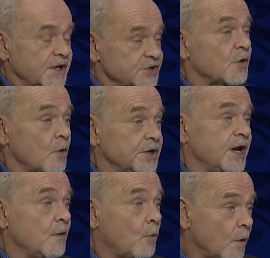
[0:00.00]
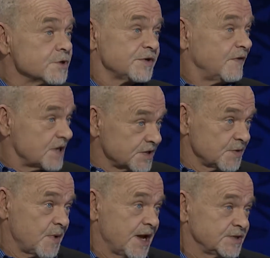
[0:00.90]
things are going to get worse if it
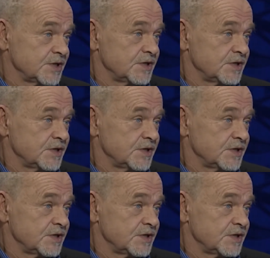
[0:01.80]
doesn't pass.